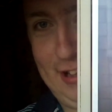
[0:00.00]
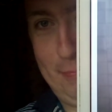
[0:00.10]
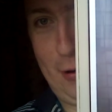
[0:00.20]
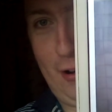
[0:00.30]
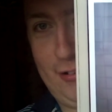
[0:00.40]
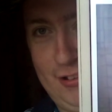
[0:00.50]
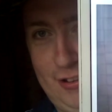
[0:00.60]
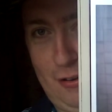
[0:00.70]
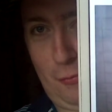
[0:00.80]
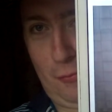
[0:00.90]
person
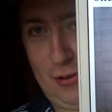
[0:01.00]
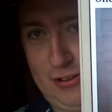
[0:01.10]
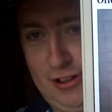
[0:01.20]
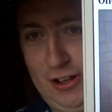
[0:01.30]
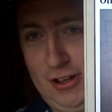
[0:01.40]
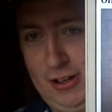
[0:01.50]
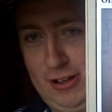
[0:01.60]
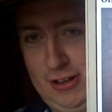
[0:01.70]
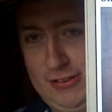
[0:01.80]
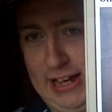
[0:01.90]
got this,
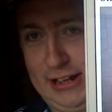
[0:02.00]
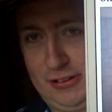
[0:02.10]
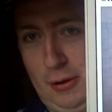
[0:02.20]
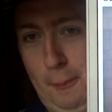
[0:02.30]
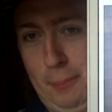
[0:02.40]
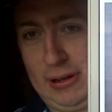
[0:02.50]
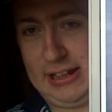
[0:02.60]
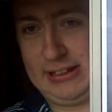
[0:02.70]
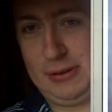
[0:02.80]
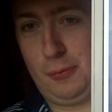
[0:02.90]
had
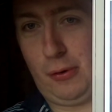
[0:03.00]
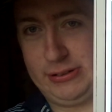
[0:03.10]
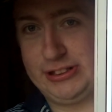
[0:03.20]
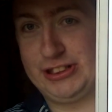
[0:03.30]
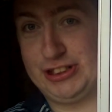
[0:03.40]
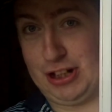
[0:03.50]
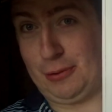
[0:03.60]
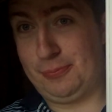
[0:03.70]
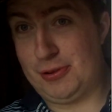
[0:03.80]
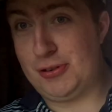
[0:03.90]
completely one job
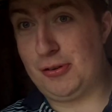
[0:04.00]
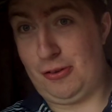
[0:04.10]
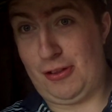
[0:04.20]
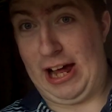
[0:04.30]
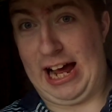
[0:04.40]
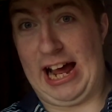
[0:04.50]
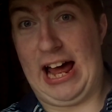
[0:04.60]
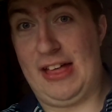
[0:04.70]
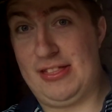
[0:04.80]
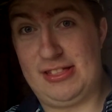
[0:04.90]
to do that,
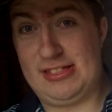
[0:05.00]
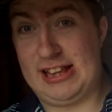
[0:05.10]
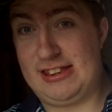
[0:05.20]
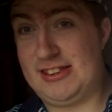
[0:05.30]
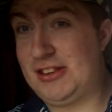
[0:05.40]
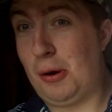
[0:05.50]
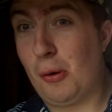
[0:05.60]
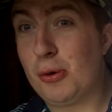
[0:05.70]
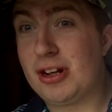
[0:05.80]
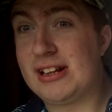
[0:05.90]
and they
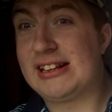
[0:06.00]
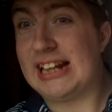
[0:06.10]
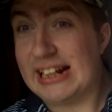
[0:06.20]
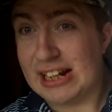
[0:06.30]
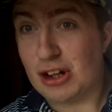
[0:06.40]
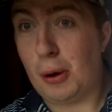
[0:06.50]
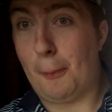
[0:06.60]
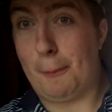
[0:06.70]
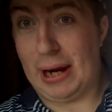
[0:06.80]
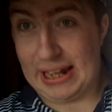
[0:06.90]
still didn't
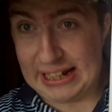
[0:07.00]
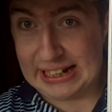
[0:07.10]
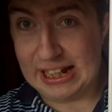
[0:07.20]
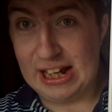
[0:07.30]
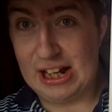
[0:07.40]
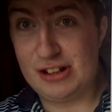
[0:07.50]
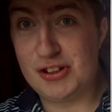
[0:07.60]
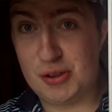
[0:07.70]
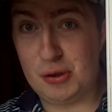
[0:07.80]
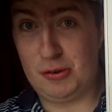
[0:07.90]
complete to
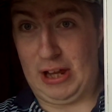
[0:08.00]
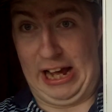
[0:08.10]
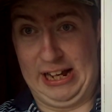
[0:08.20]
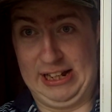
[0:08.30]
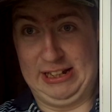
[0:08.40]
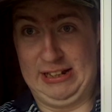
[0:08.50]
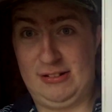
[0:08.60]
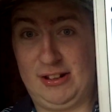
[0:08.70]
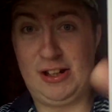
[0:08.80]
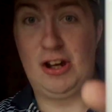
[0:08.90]
do that.
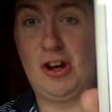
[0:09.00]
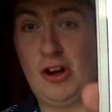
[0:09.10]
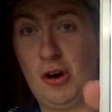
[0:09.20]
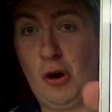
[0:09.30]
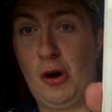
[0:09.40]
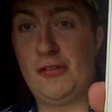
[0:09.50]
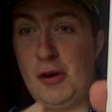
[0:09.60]
Like, if you